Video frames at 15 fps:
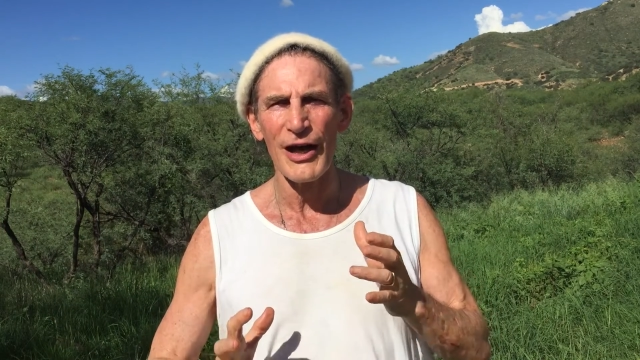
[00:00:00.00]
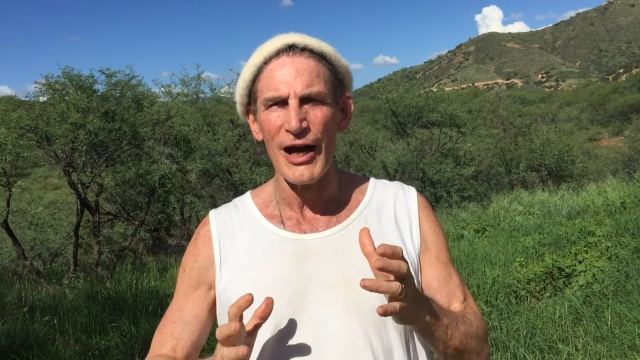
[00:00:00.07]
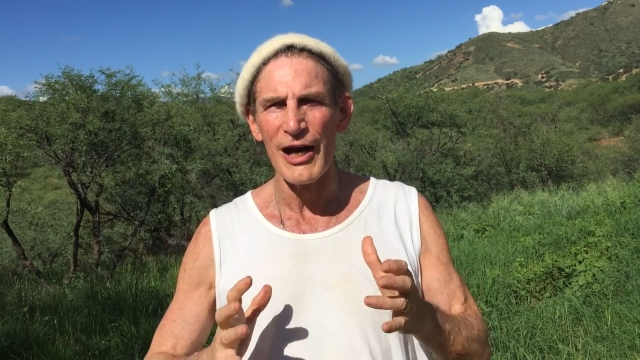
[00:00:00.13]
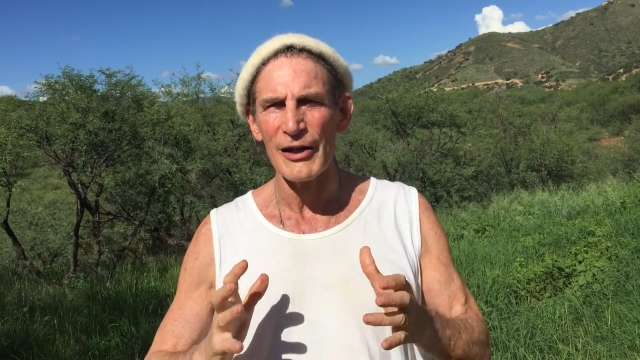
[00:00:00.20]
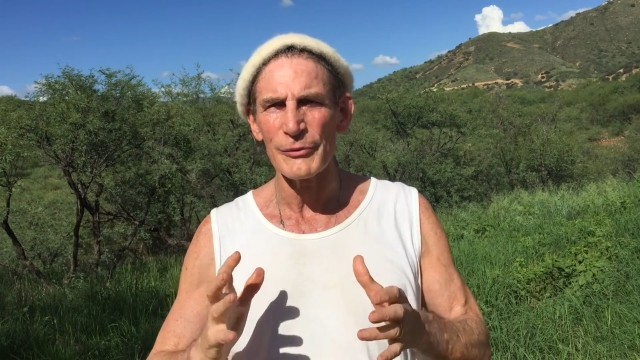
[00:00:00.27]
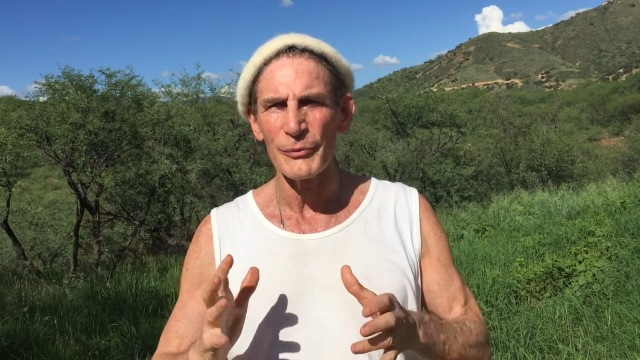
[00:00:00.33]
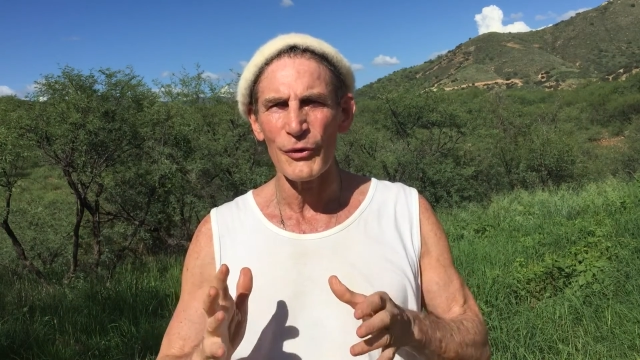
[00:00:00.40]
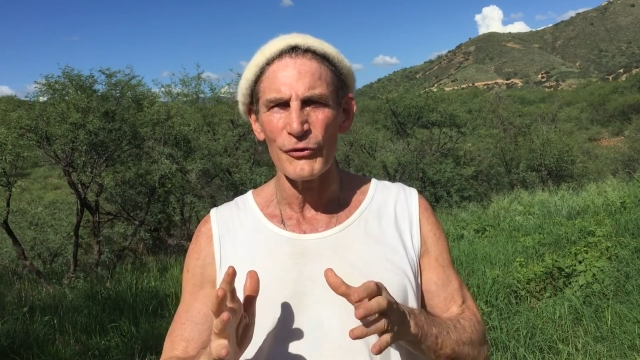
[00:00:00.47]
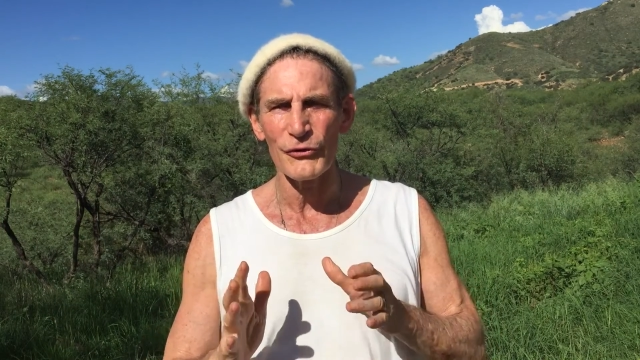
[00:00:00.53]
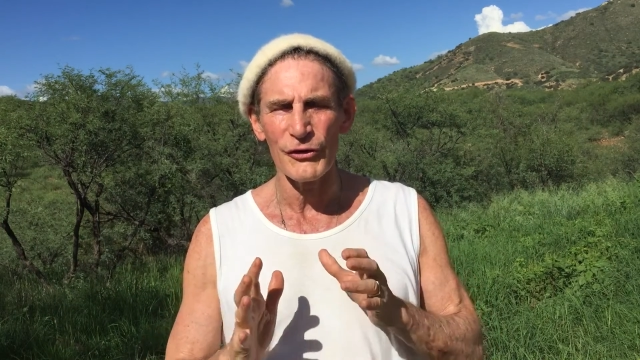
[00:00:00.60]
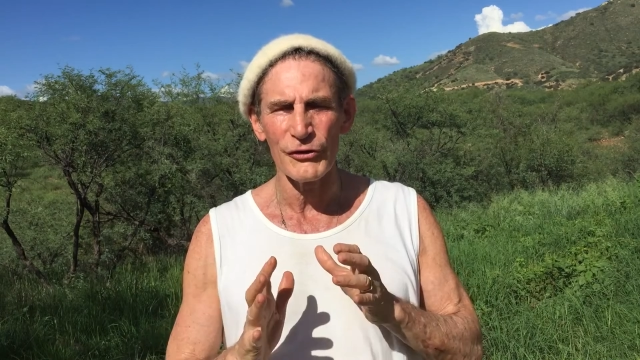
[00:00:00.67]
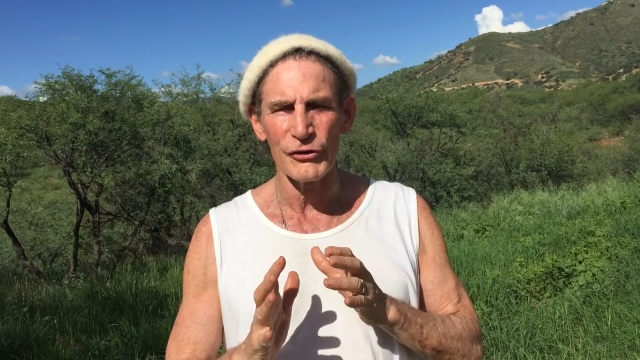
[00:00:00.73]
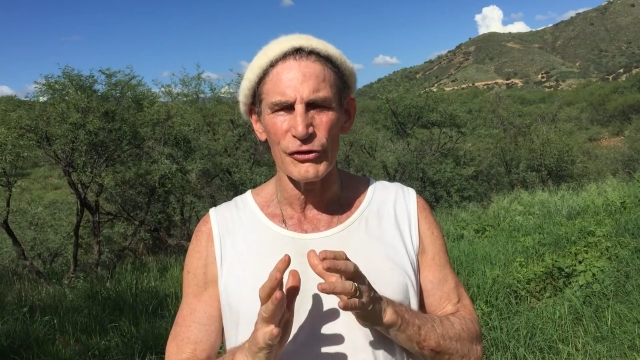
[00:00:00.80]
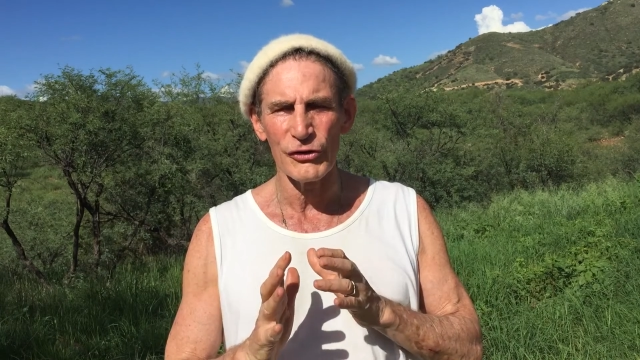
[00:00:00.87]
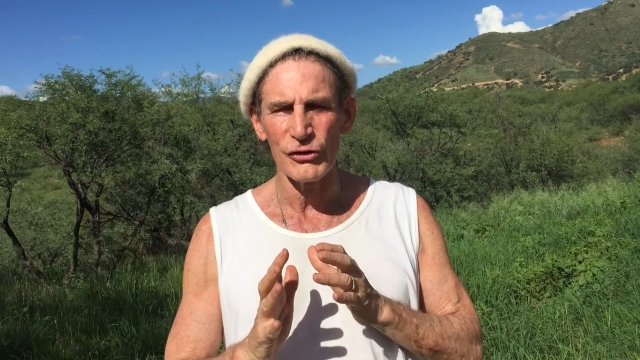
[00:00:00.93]
cosmos
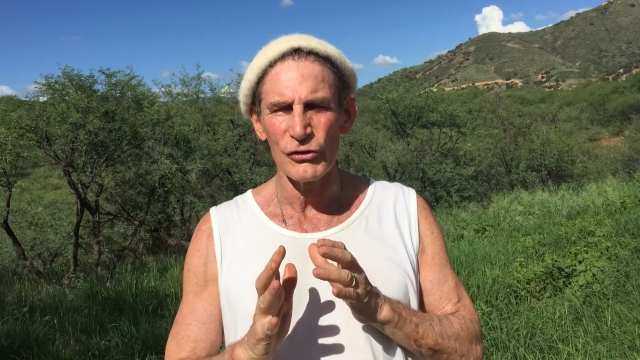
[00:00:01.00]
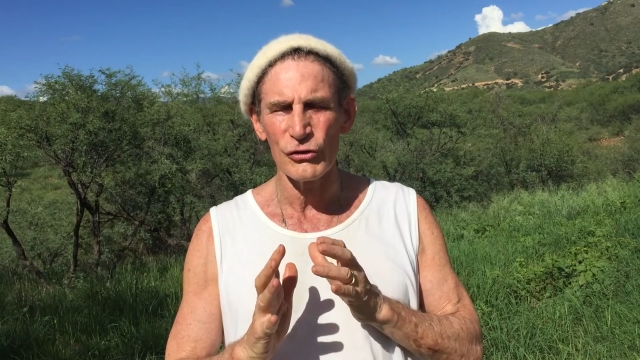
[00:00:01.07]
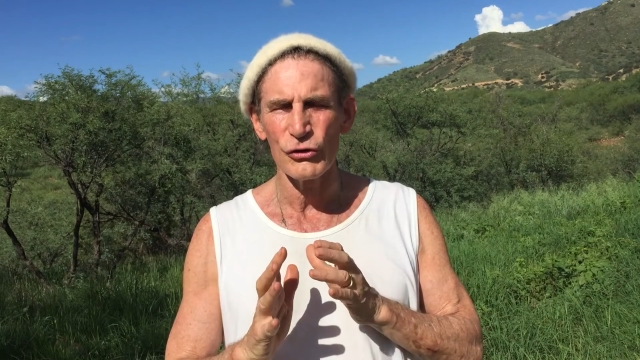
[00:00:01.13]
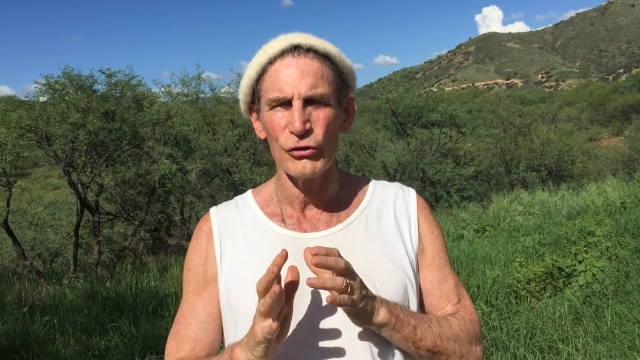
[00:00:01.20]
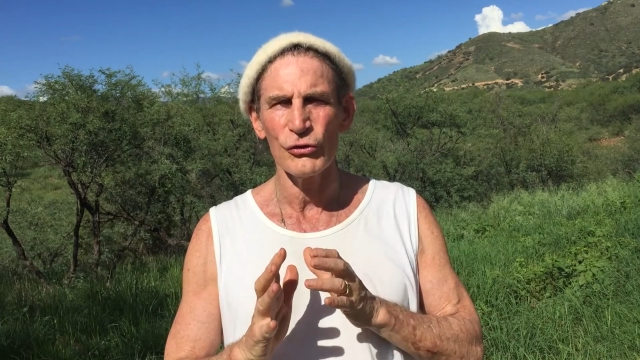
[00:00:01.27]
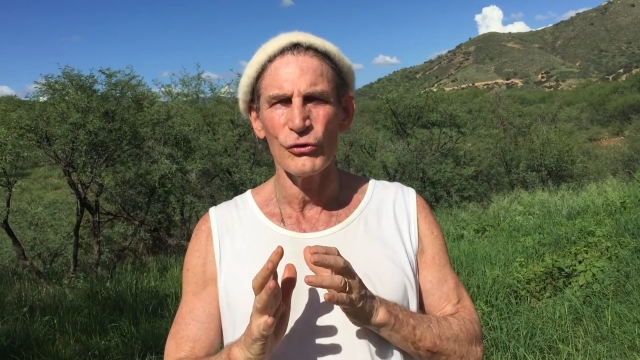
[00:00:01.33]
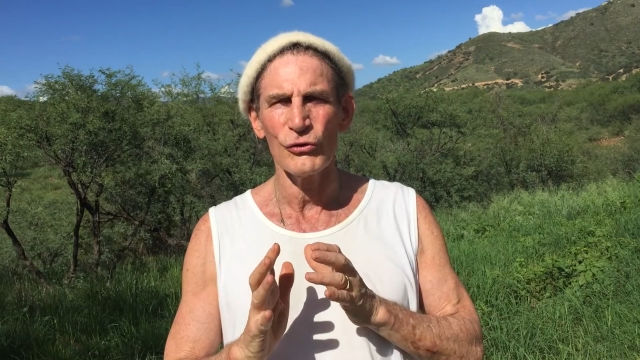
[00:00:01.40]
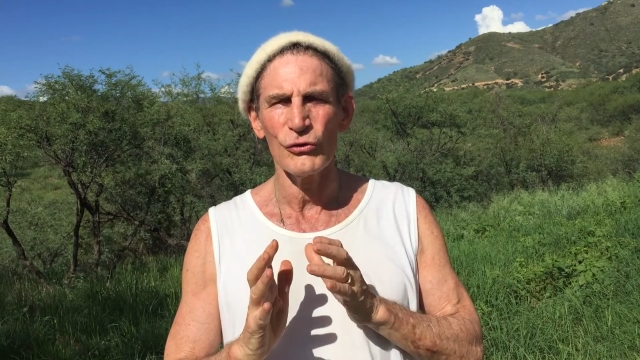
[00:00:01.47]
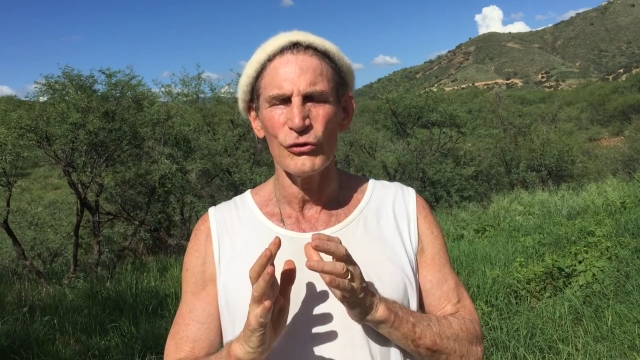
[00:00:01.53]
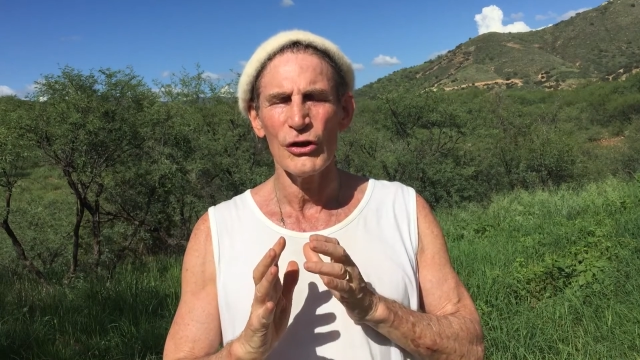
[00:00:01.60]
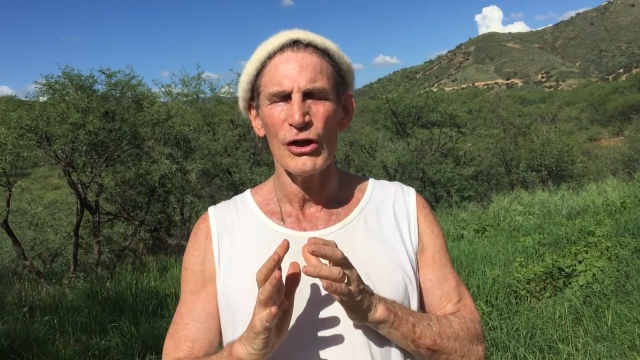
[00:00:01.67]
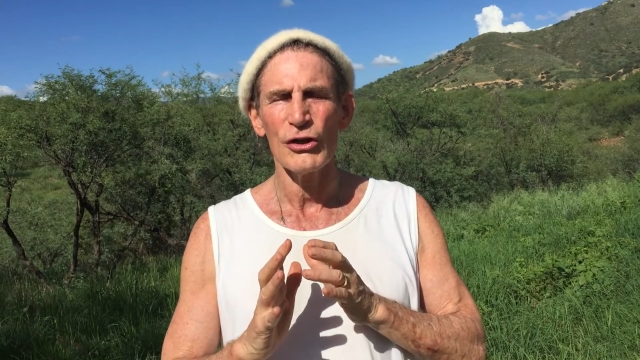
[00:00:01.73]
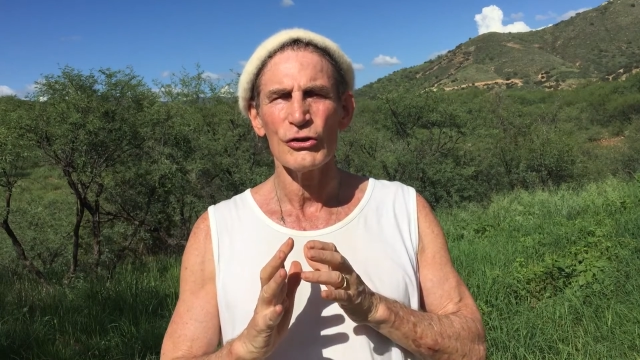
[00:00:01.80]
and tune,